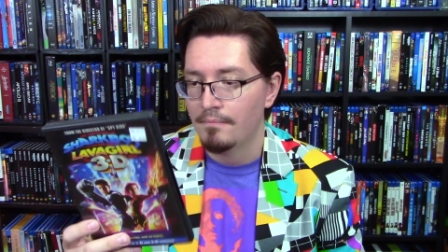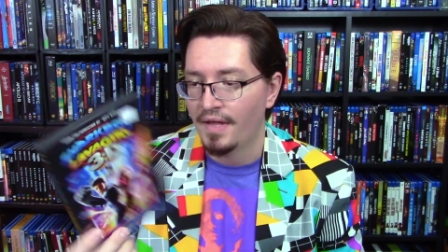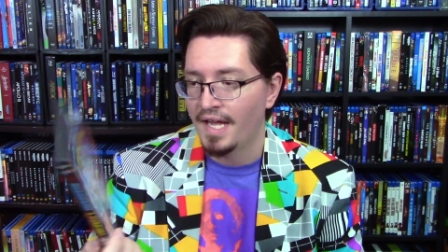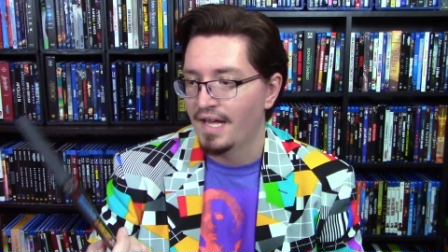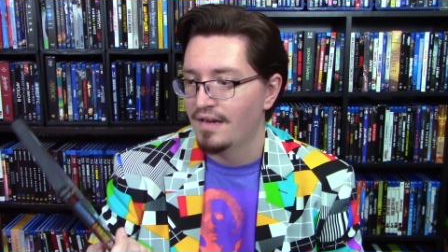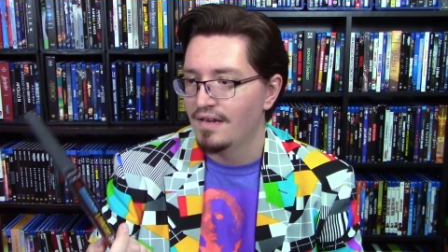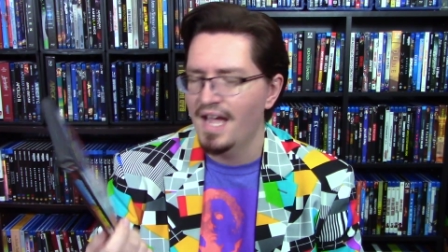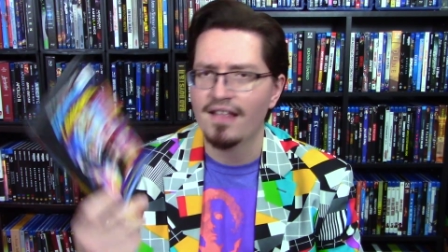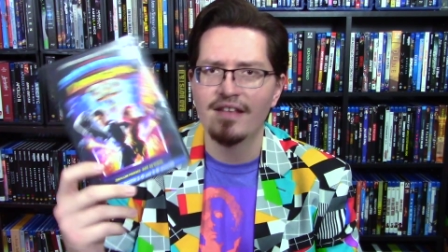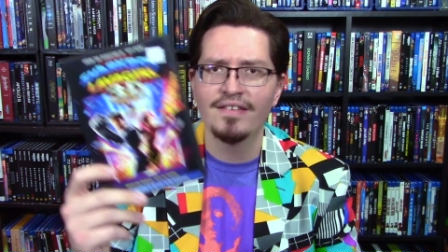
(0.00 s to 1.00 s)
And
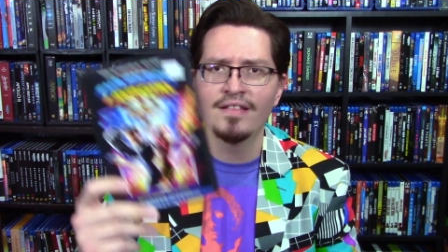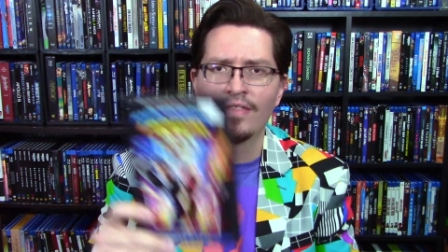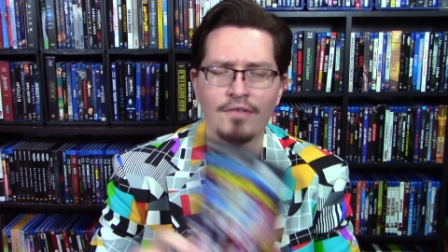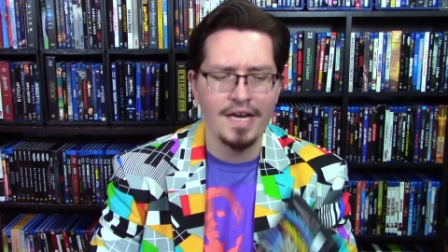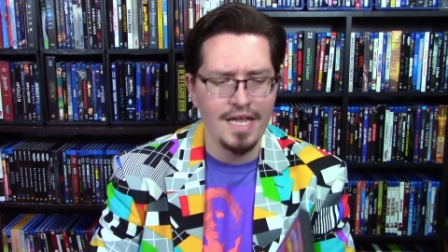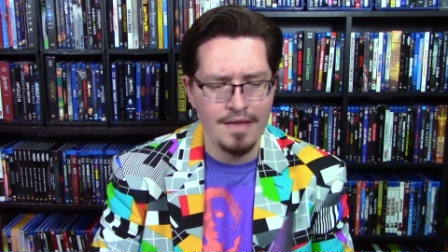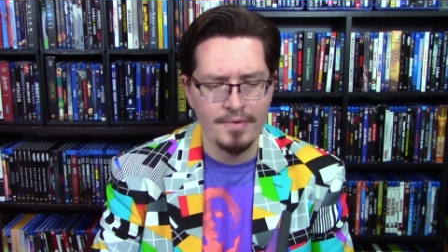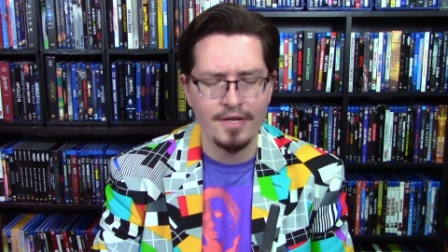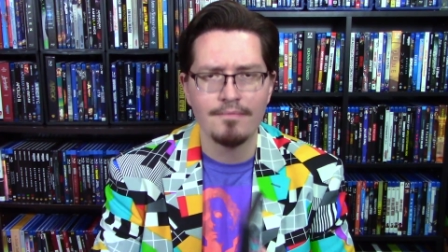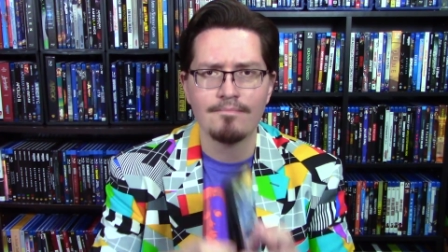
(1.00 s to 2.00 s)
yeah, it's in 3D,
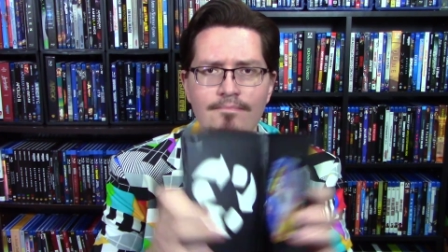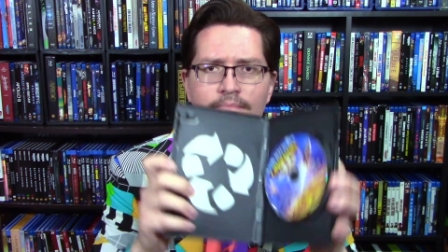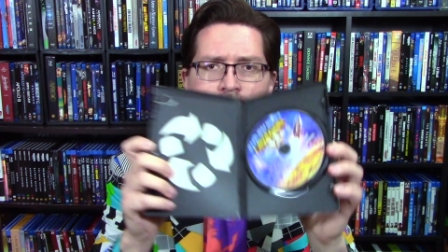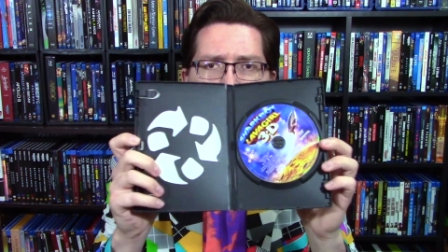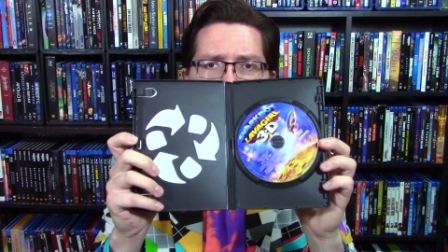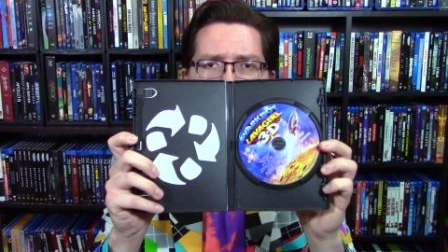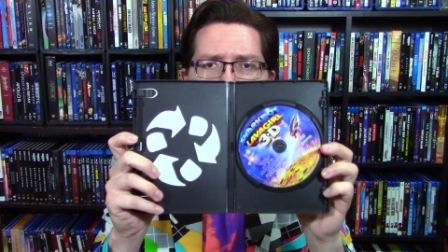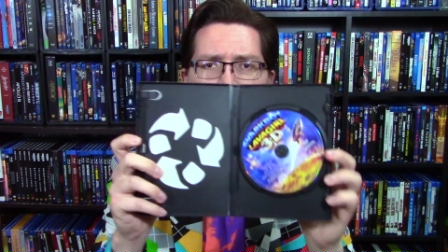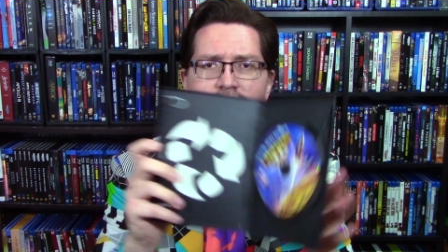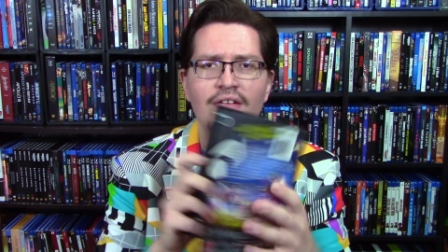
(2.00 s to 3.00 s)
but there's no
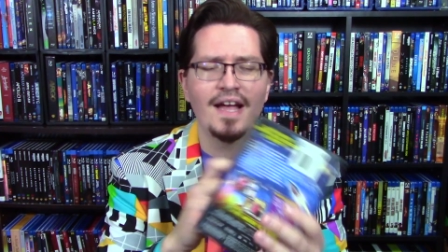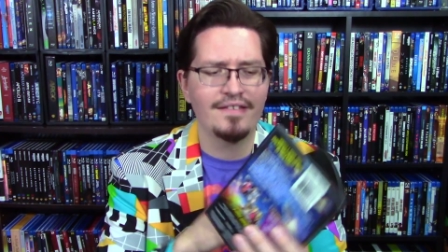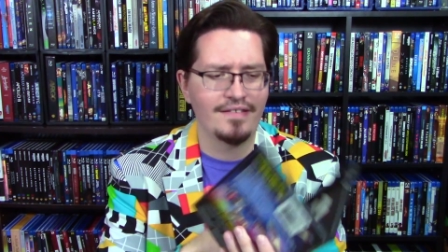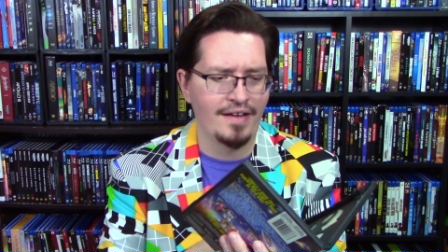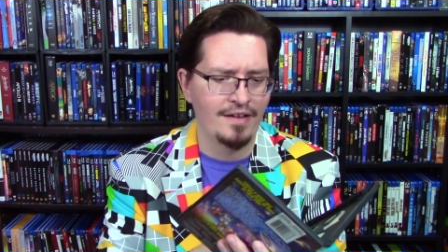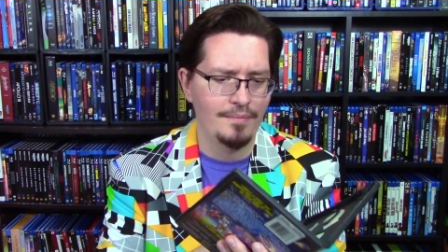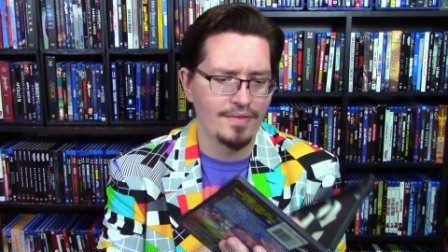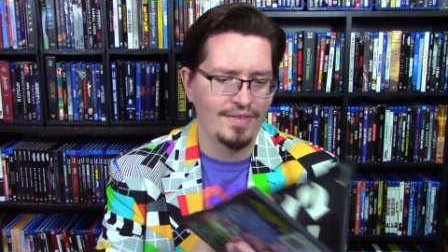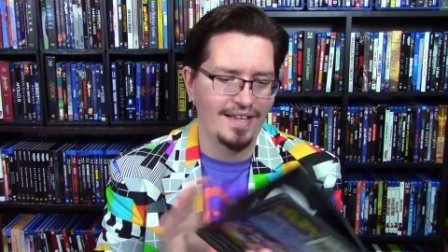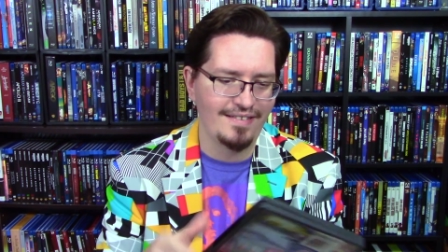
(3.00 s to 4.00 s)
3D glasses that come
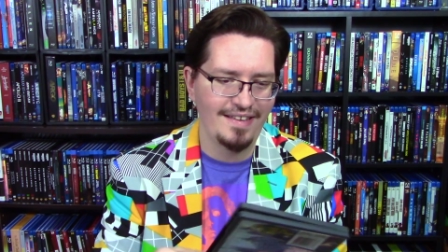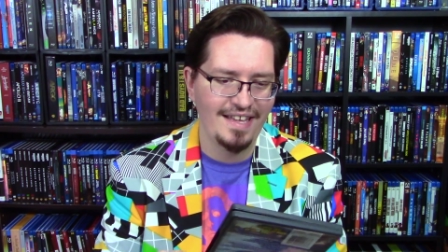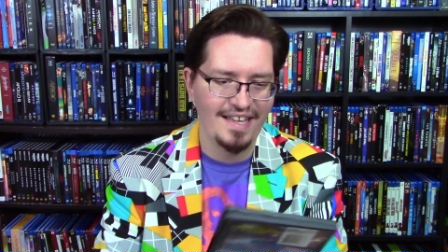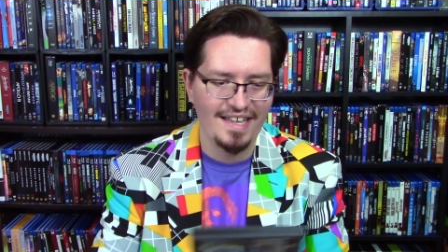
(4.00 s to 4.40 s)
with it.